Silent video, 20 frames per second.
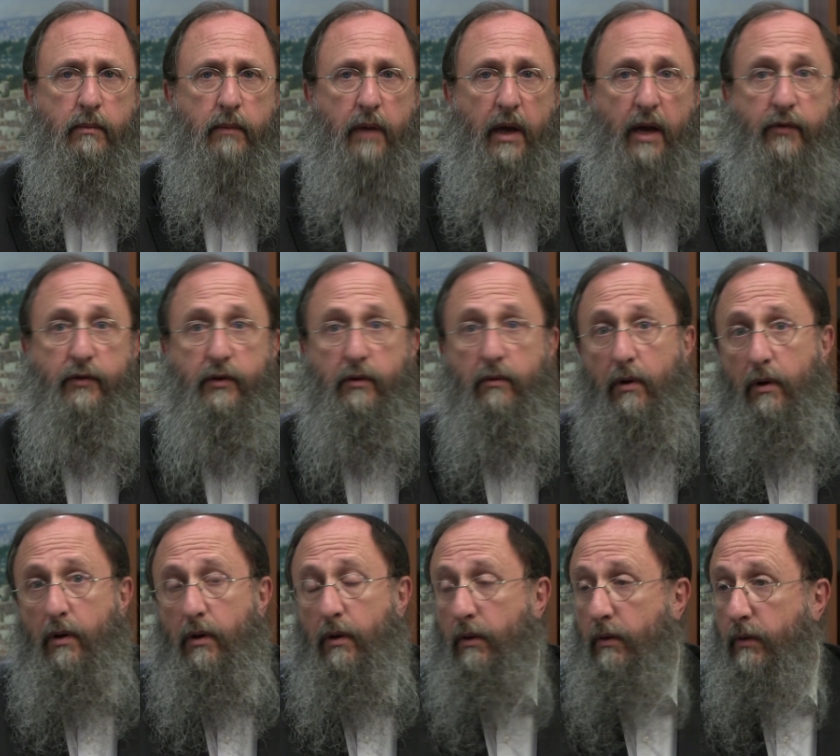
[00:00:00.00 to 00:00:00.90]
After
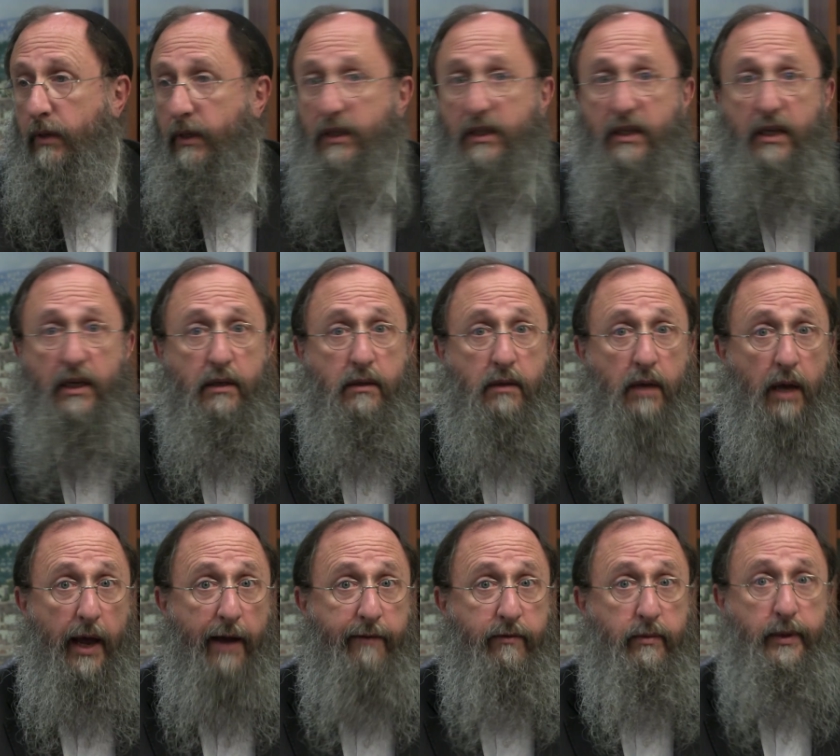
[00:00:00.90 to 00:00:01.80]
all, he says,
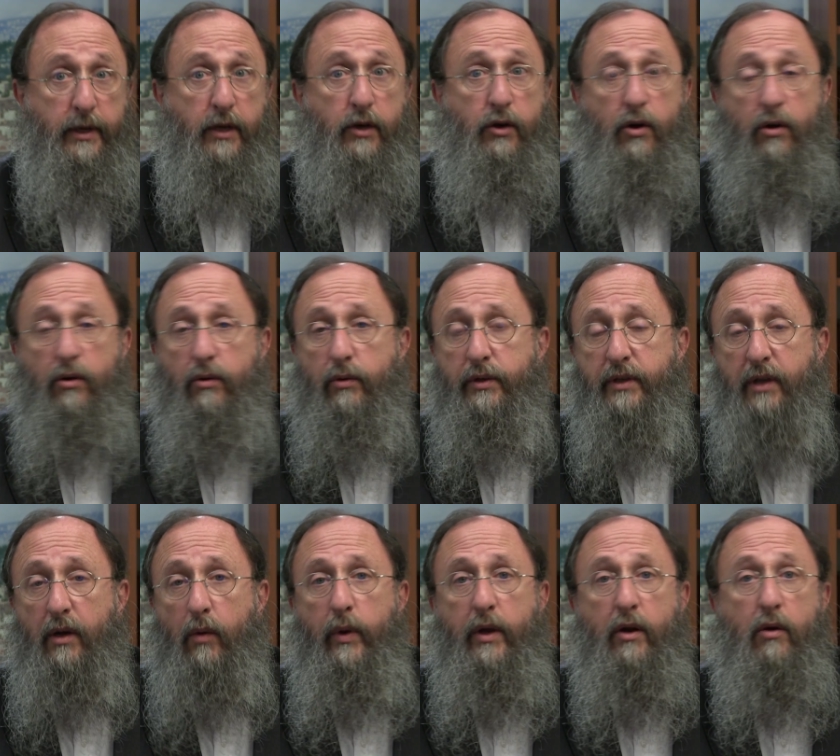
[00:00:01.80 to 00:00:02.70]
everybody knows
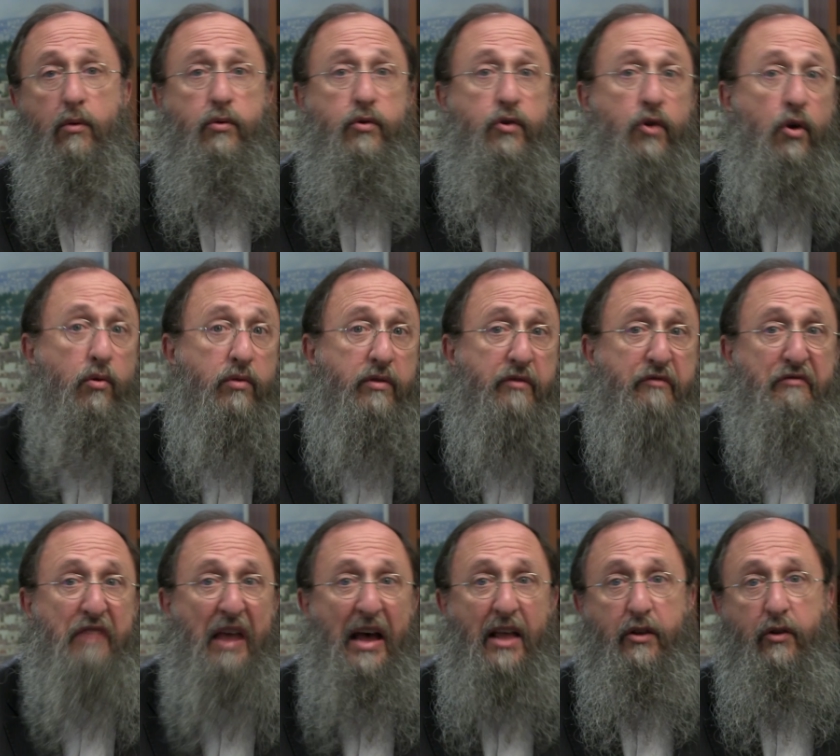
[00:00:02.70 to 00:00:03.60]
that we don't know the
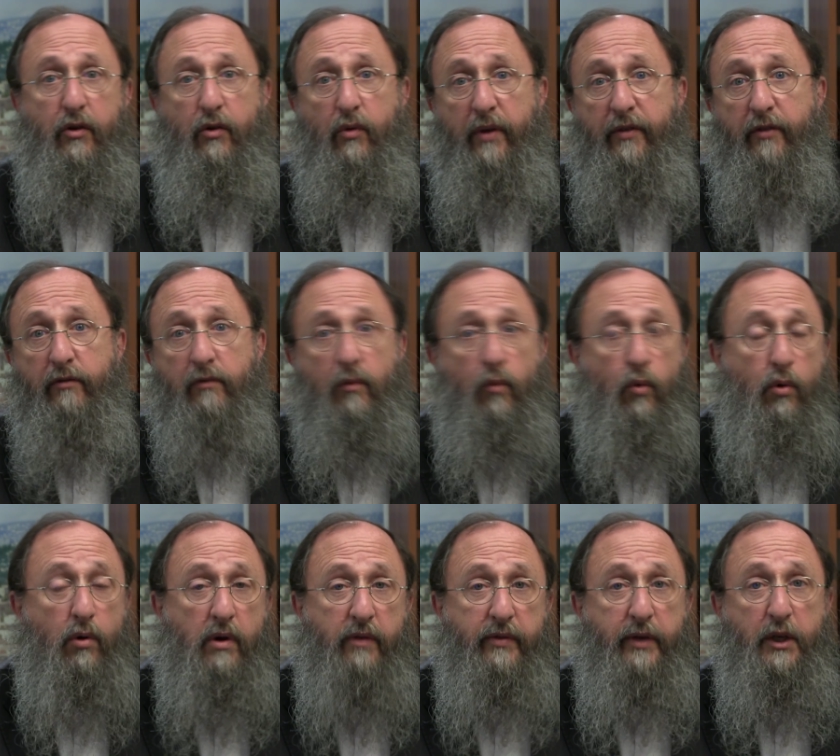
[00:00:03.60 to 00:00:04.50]
value and the
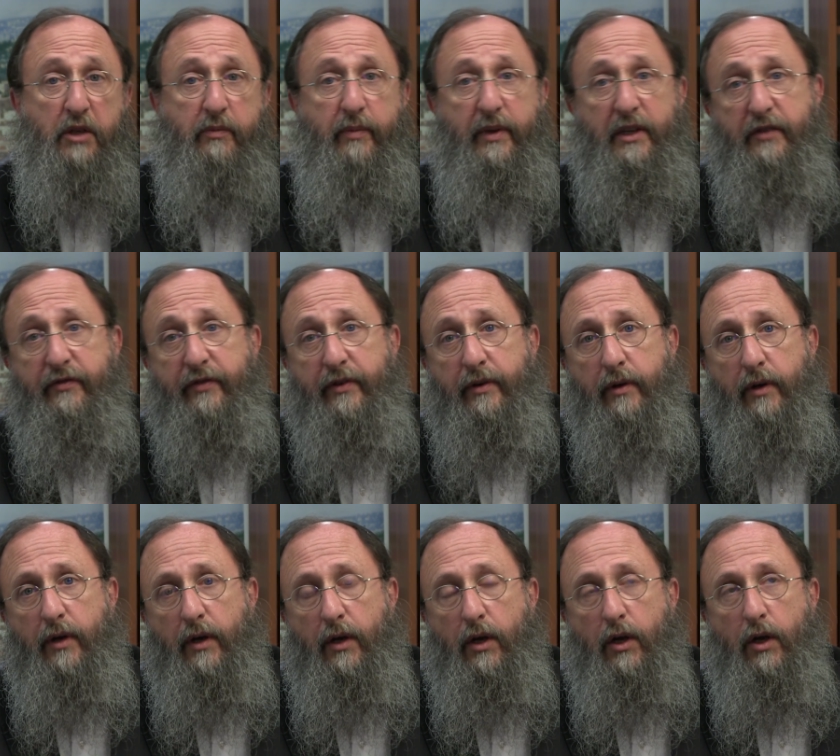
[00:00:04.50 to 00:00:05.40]
reward of each mitzvah.
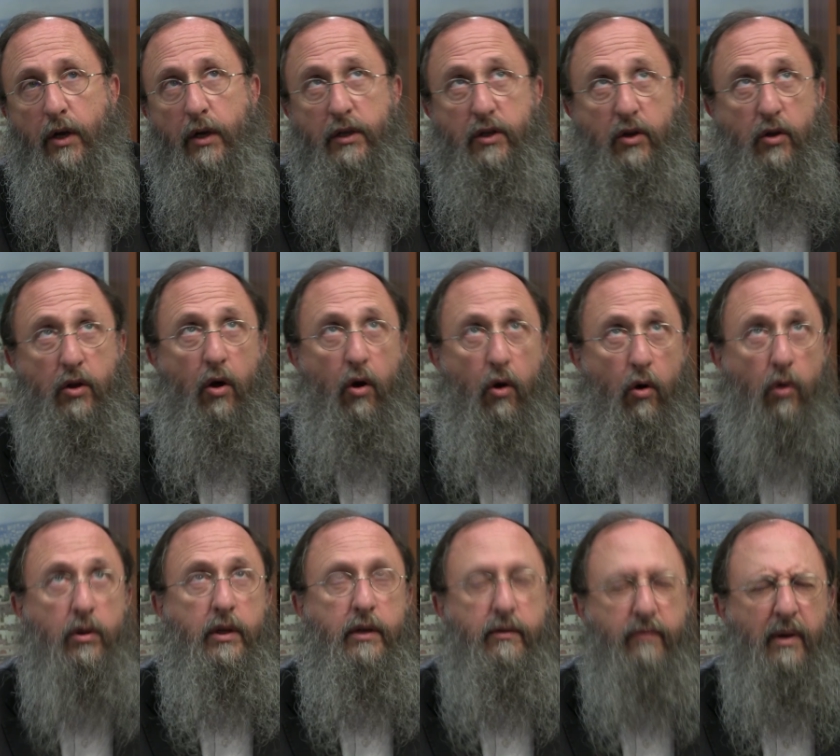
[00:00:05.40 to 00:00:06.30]
So the
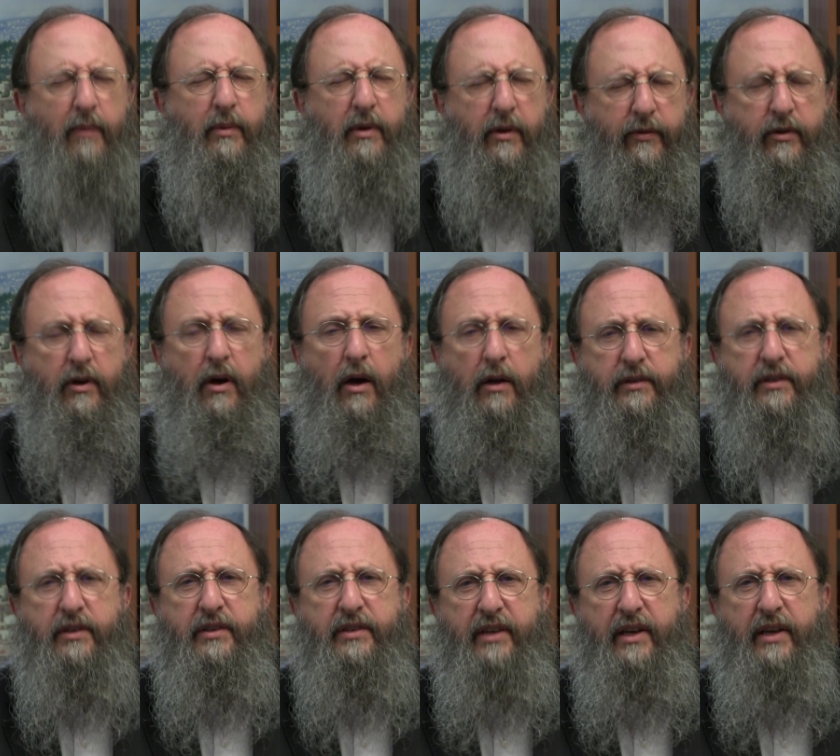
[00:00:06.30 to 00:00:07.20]
holy Rebbe of
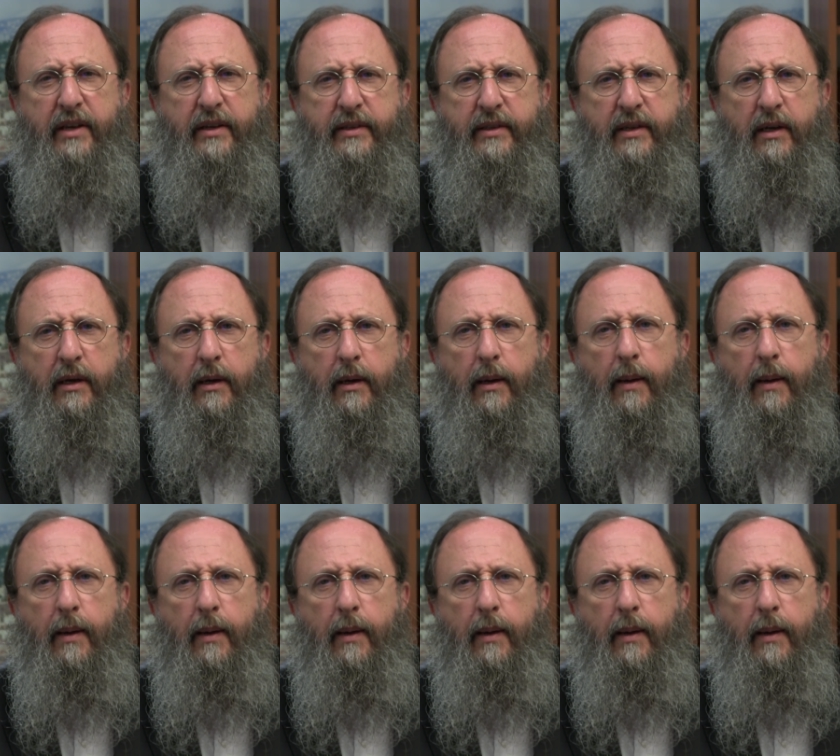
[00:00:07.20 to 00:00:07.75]
Kotzk says,